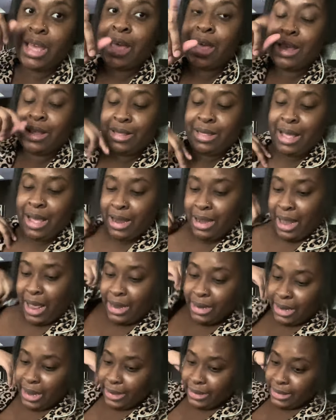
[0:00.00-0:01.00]
That I
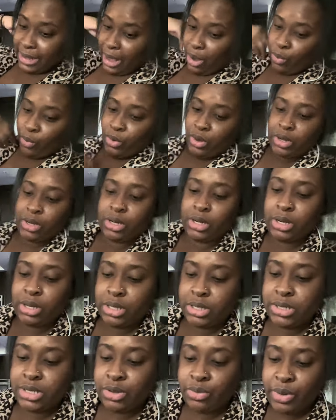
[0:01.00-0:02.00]
like that one.
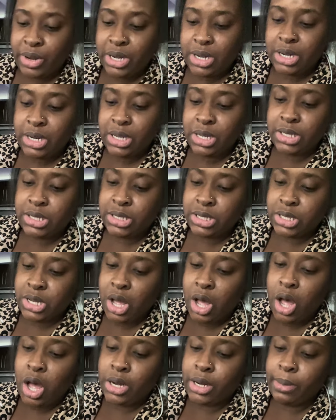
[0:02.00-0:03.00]
Serenity is
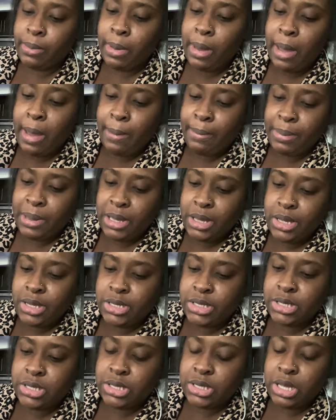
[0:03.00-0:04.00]
not
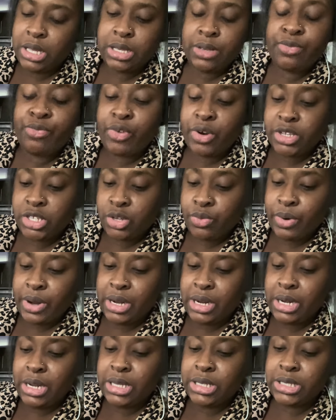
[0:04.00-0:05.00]
peace for
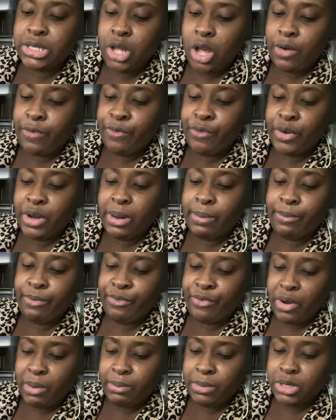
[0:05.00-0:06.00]
serenity is not freedom
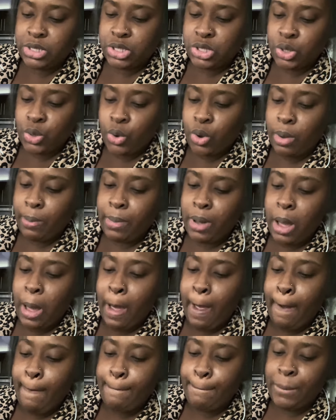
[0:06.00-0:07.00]
from the storm,
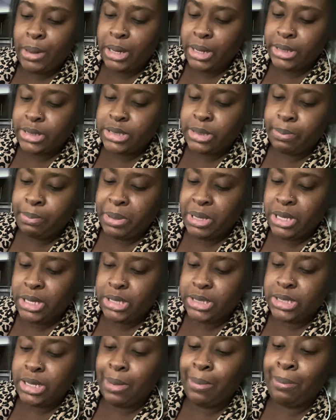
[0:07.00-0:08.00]
but
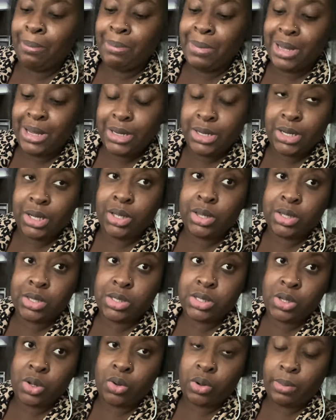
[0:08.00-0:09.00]
peace amid the
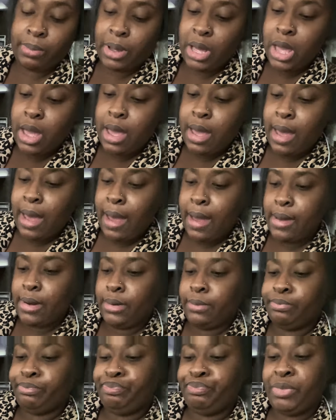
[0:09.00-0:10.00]
storm.
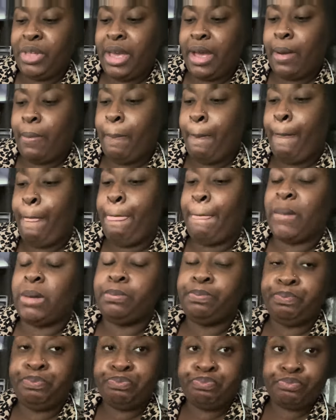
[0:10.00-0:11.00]
And yeah,
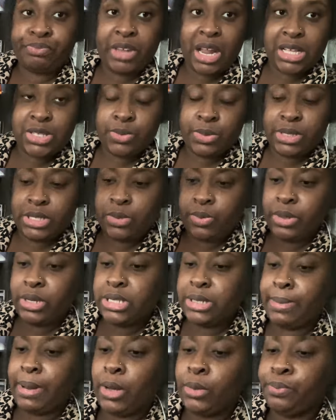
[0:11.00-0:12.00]
that's what this one is
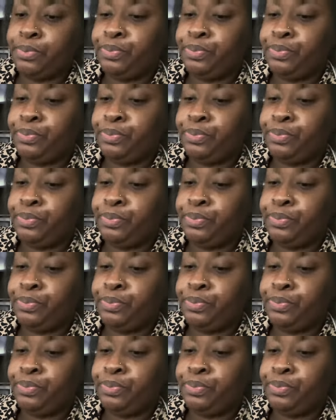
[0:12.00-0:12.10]
about